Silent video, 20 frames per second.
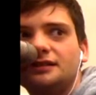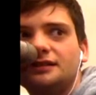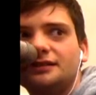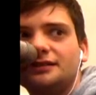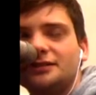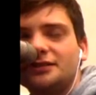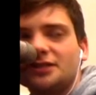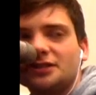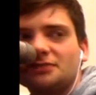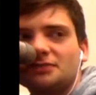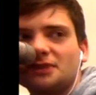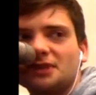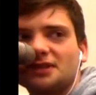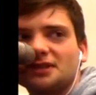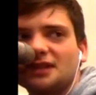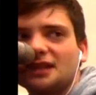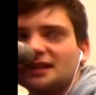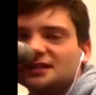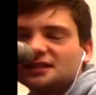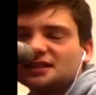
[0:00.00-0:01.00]
Just because
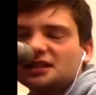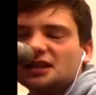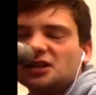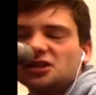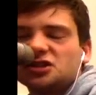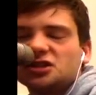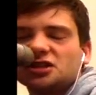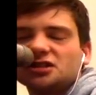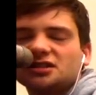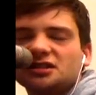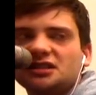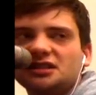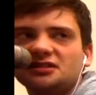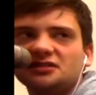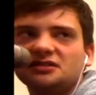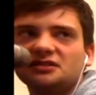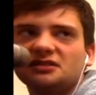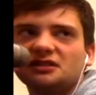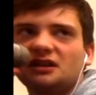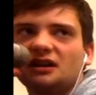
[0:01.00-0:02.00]
it's just the
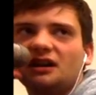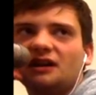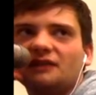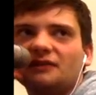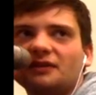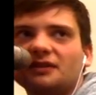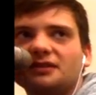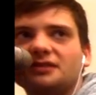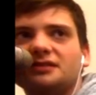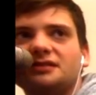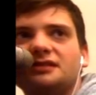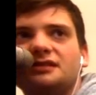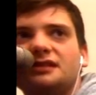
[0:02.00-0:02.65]
Eastern Conference.